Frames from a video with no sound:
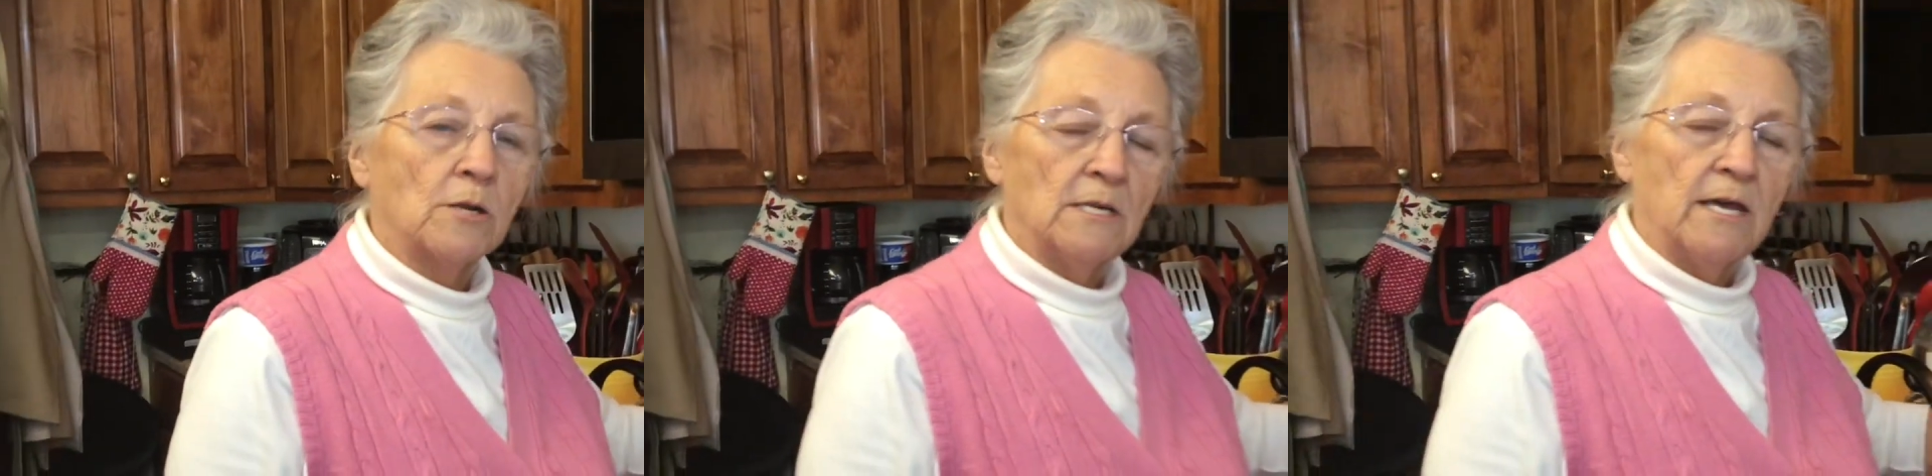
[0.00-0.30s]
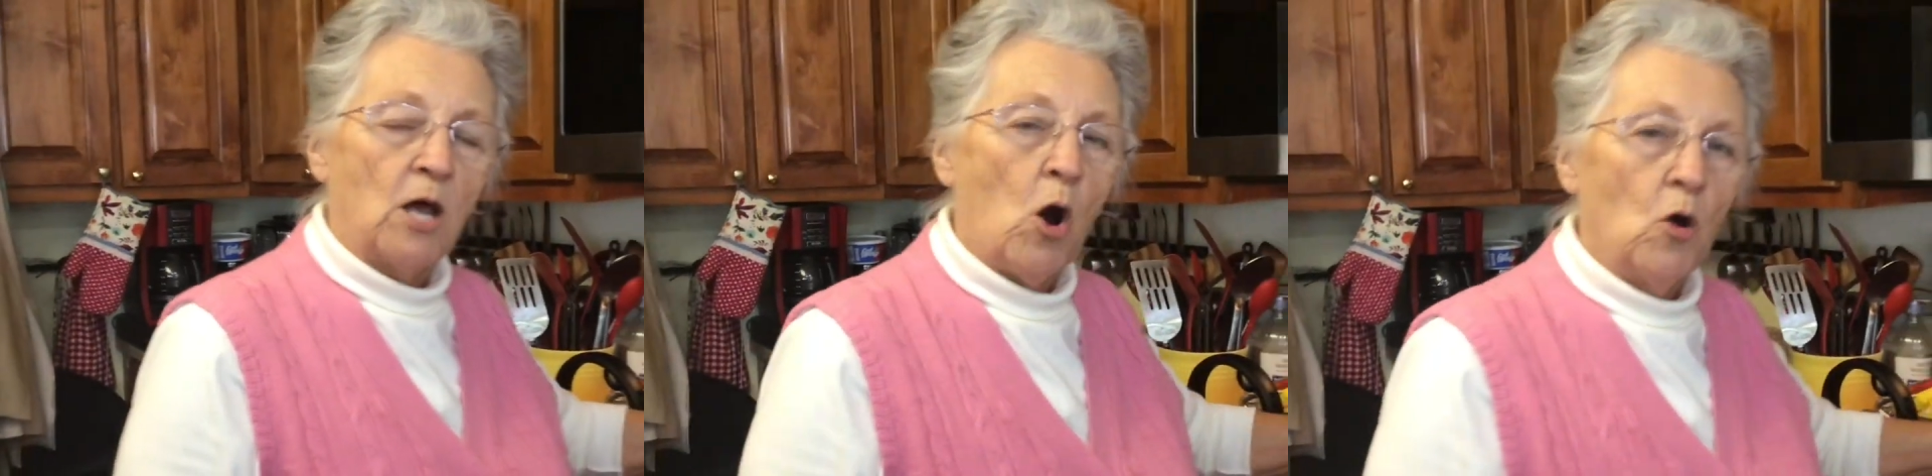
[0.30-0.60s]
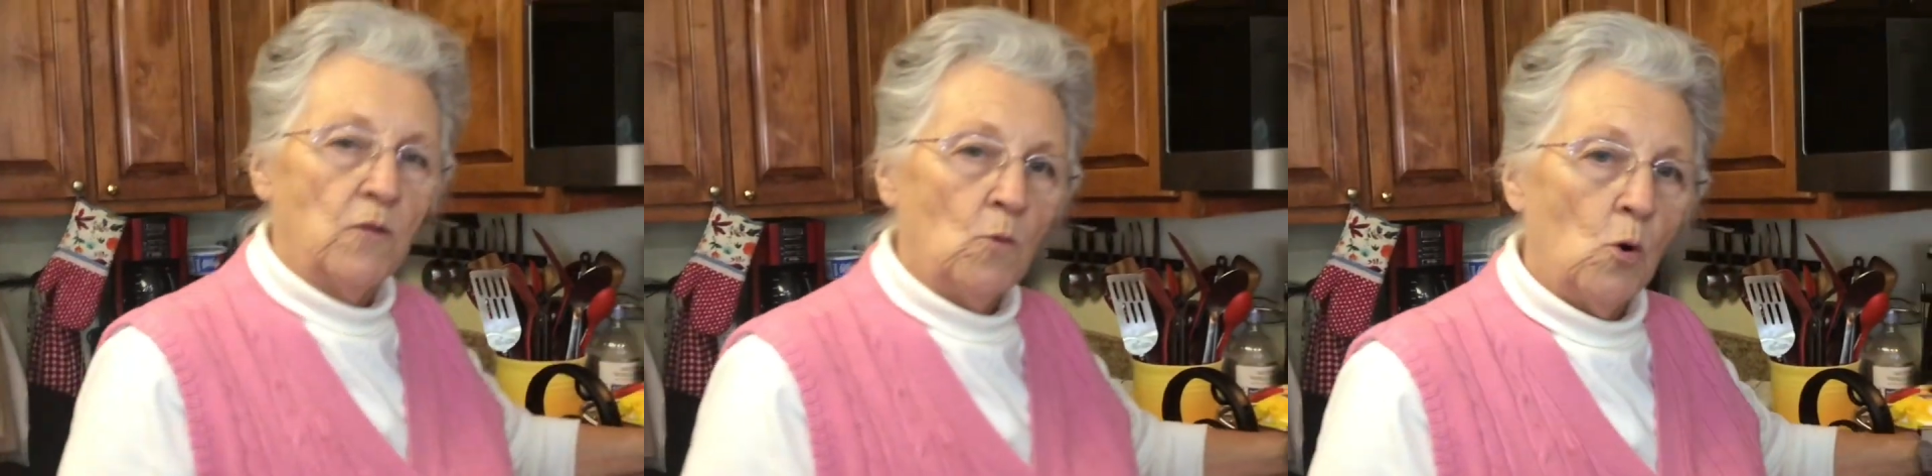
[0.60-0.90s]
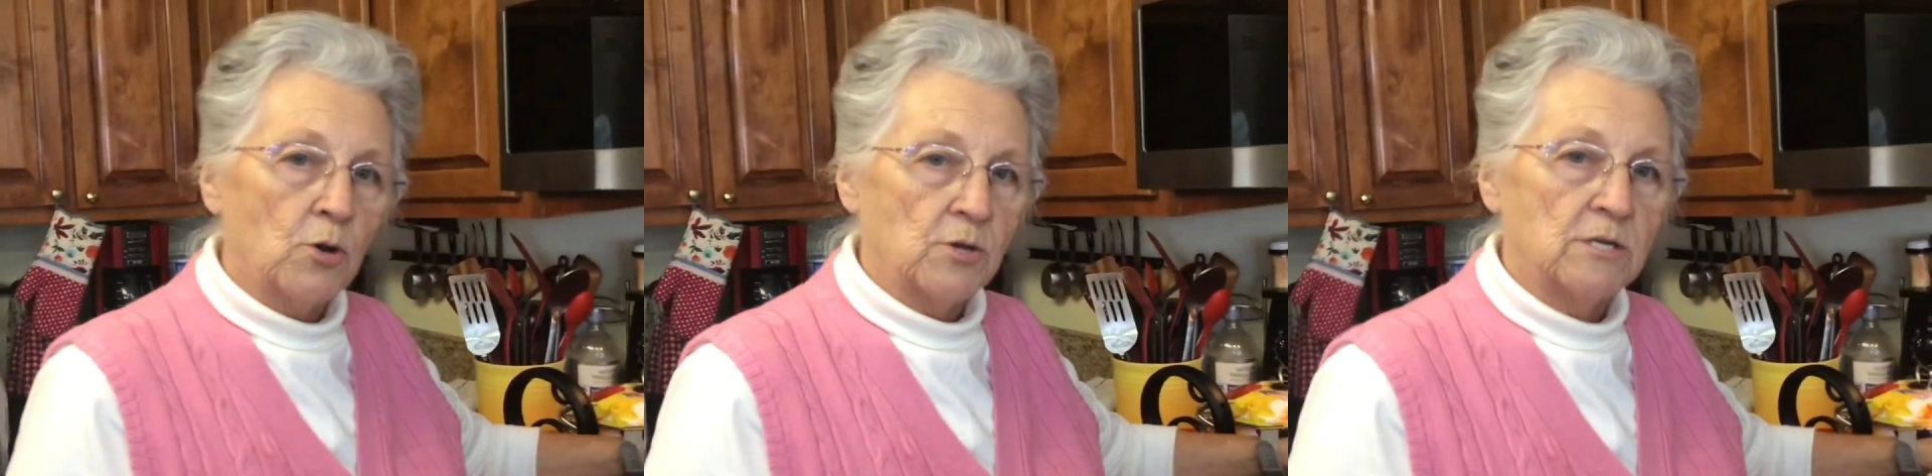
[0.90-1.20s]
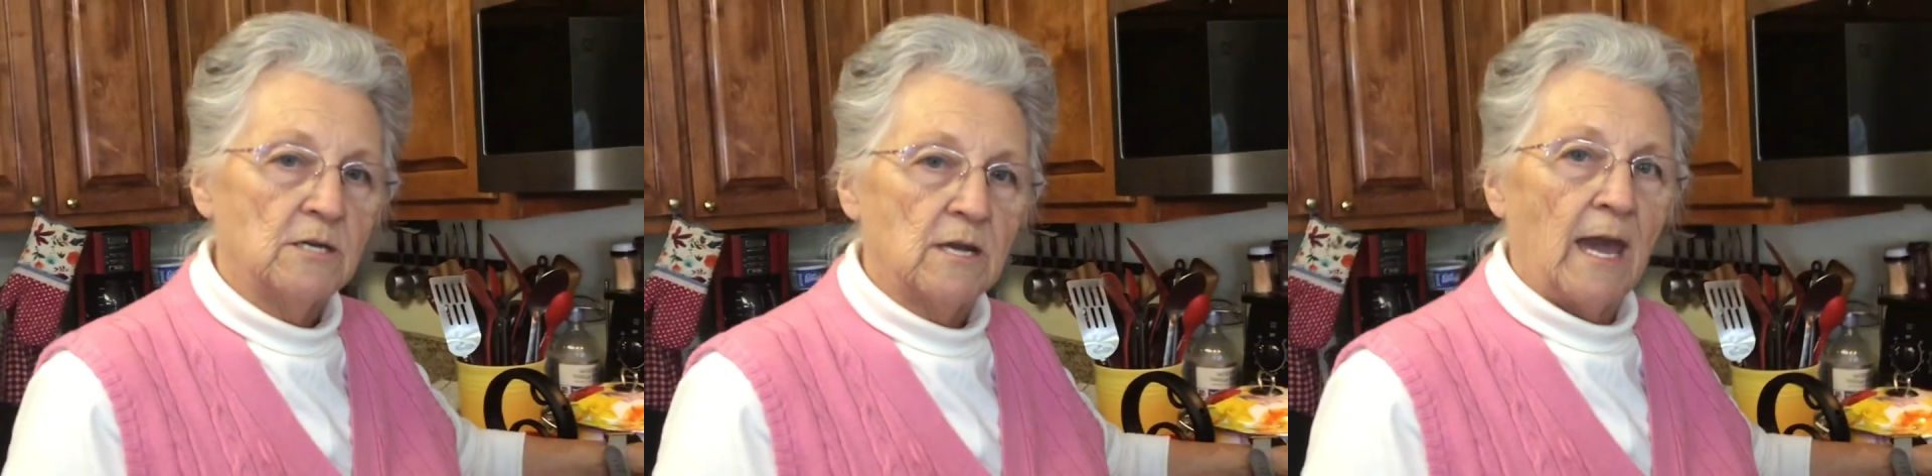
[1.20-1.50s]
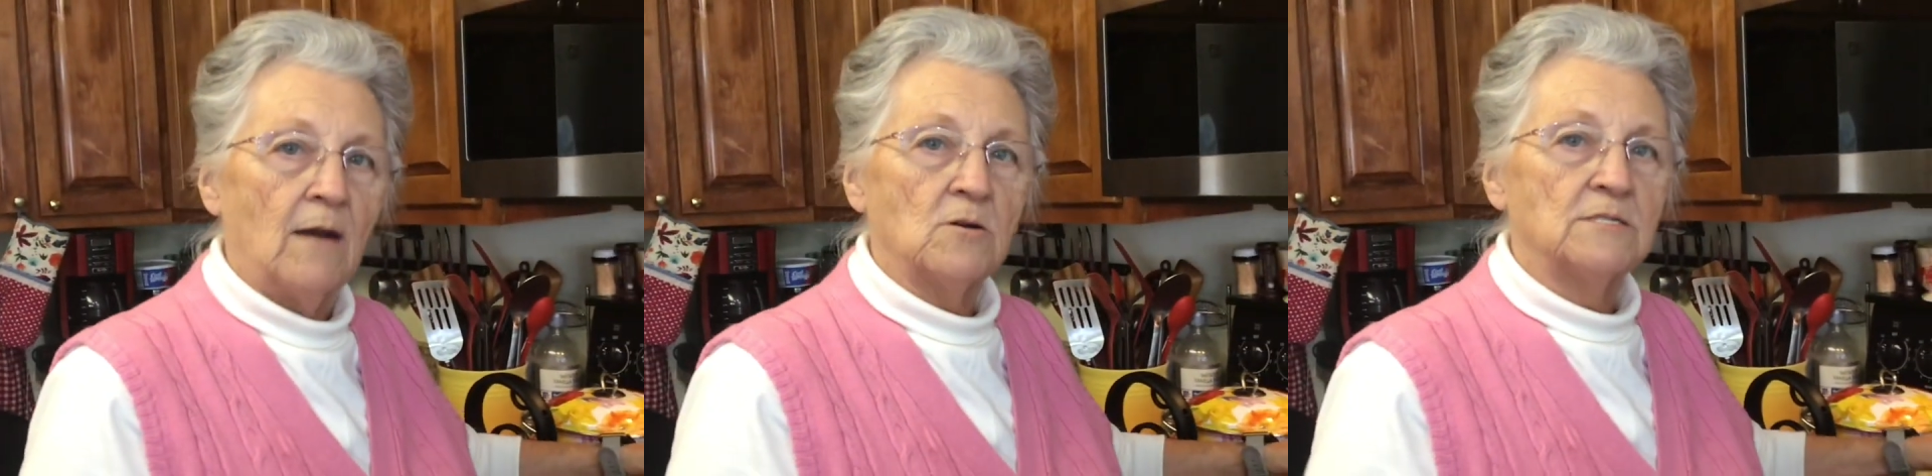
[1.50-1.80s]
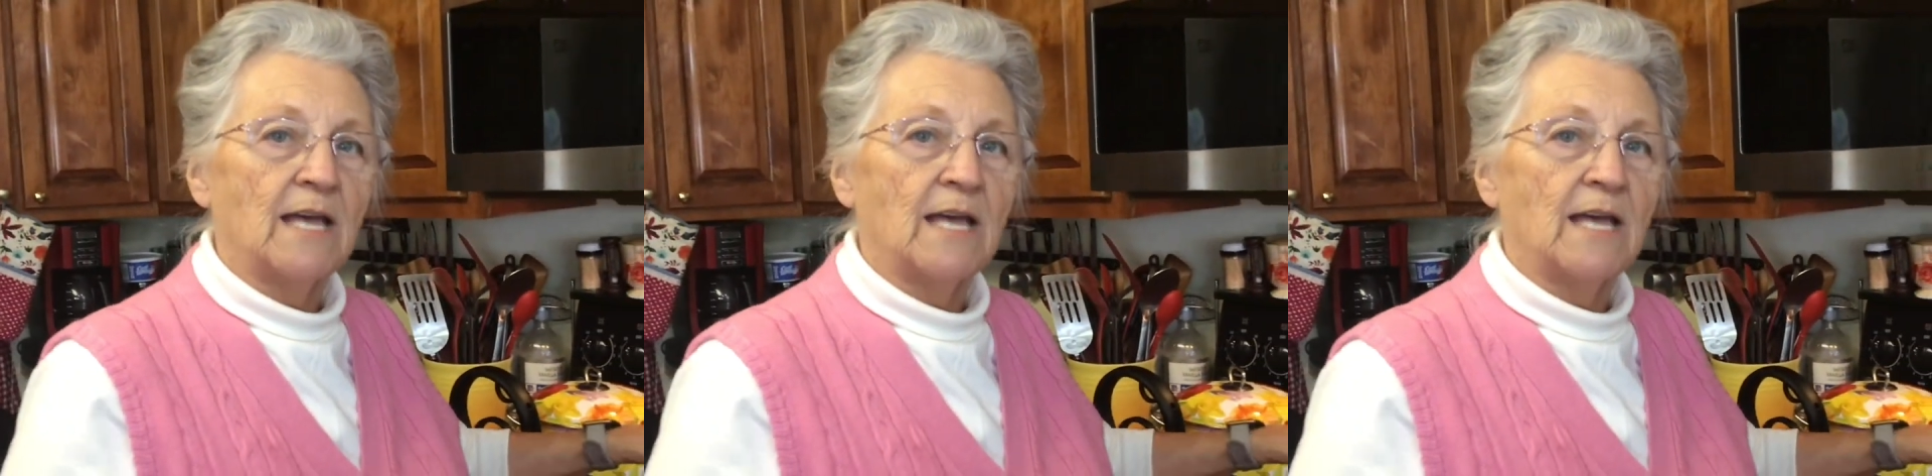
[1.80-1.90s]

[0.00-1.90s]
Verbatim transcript: let all the water cook out because